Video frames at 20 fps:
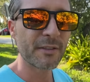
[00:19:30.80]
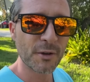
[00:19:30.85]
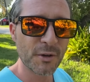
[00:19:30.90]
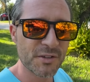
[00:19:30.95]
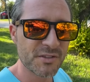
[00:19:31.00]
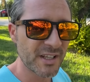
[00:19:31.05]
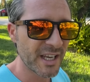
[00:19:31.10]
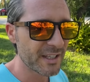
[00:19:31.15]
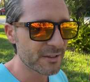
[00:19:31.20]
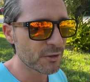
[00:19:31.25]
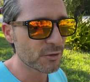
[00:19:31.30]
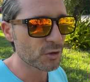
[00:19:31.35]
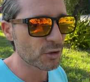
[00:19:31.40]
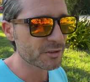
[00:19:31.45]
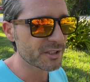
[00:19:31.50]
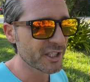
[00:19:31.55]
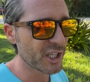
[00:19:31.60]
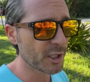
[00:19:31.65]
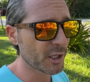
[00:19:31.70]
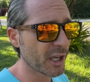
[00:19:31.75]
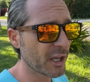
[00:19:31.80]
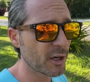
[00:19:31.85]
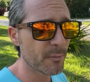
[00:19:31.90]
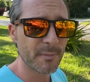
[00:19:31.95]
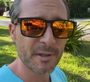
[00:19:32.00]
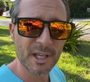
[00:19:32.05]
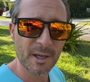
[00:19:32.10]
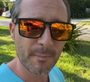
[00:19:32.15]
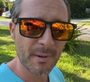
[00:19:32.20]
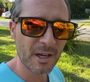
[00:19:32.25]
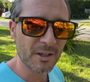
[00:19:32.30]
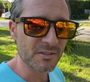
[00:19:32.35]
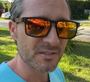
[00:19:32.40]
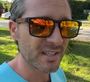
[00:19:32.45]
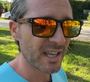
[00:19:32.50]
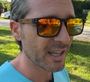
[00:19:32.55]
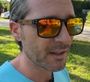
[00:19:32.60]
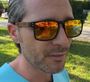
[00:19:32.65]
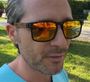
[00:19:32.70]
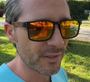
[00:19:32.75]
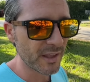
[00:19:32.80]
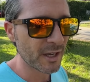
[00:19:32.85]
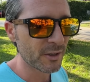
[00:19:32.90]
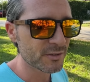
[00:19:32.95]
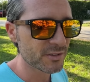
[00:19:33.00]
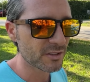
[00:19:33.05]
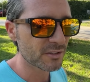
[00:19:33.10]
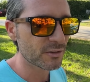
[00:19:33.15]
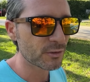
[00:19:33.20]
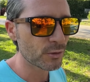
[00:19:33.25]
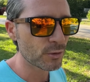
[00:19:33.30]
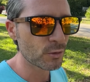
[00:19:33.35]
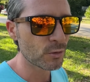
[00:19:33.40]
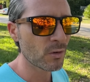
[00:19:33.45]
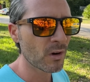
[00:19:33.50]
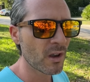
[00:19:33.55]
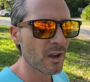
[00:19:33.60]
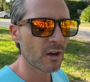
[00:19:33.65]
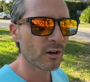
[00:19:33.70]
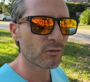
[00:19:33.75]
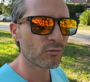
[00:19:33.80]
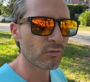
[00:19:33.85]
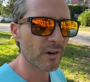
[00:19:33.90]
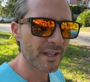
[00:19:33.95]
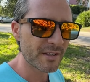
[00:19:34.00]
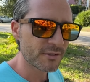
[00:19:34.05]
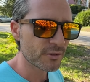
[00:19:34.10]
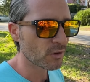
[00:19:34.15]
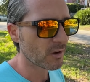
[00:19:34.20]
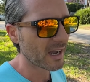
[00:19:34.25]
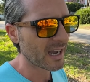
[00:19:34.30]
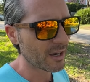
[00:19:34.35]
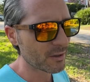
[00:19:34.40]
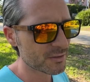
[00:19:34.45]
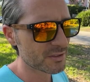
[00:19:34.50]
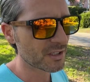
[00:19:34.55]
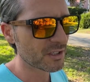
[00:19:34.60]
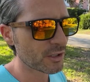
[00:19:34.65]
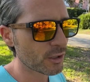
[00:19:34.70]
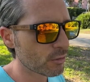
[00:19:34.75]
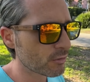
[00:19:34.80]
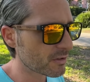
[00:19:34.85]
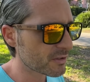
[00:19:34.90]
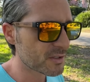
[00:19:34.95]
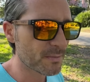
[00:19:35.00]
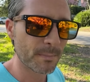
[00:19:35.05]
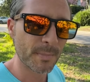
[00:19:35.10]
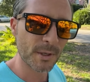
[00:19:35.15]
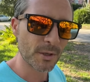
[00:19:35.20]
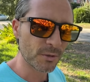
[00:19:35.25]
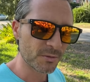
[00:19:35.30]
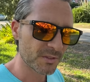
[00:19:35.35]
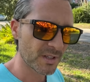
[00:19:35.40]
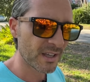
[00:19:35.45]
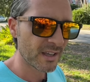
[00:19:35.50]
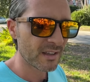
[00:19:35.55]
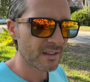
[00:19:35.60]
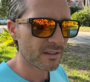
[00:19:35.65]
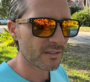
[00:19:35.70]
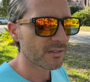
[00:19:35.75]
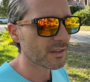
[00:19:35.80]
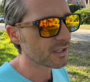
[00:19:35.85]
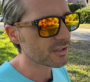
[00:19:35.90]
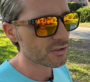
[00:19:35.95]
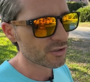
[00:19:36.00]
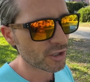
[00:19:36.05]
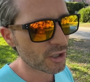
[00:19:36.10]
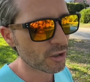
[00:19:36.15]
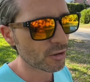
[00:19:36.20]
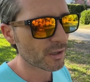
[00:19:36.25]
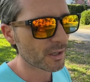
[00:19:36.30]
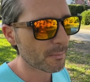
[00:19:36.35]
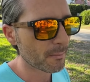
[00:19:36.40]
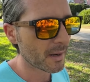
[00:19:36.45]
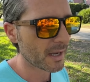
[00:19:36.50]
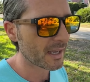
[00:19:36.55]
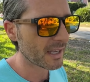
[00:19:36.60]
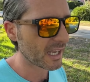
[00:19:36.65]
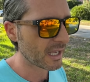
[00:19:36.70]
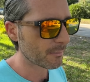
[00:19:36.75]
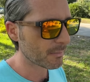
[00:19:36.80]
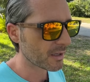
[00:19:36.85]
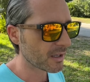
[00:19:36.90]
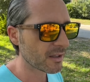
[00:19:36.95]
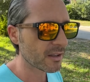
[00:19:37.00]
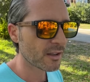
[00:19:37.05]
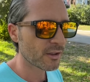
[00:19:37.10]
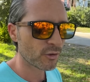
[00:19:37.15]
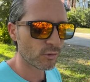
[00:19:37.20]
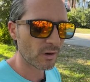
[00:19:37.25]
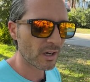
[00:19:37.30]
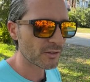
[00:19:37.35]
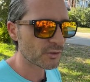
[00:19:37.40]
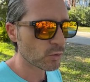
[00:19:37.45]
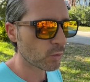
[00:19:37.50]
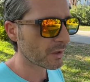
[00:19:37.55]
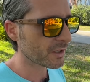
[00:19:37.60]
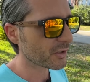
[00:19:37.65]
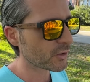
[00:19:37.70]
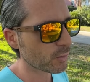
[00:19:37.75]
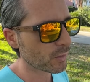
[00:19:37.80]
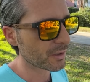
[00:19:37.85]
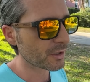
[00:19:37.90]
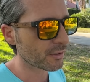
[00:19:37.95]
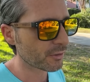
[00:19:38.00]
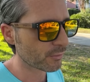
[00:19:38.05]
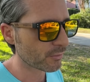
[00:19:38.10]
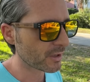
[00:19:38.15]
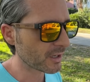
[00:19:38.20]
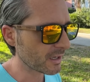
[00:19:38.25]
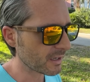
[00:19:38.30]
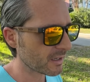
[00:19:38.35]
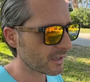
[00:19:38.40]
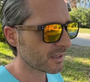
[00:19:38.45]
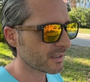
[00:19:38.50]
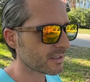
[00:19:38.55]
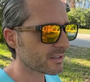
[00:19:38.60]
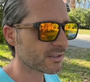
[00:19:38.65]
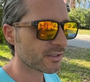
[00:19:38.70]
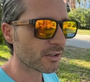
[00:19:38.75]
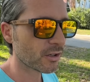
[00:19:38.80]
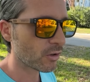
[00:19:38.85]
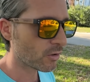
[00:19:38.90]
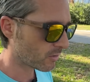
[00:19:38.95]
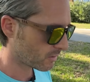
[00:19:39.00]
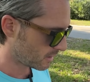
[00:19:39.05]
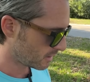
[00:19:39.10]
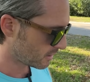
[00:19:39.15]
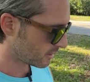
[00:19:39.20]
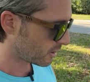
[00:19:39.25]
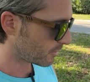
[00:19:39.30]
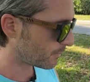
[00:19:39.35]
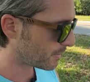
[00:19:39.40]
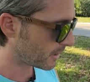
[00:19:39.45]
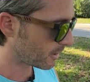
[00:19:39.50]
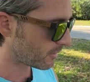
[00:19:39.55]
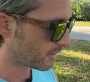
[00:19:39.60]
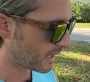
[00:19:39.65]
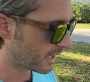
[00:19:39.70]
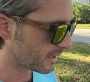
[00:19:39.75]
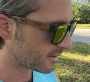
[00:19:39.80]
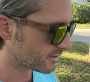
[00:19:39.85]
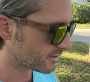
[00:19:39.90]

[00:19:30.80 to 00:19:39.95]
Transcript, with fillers: they're saying there's only going to be about 10,000 new rental housing units built this year in Miami throughout 2023. So compare that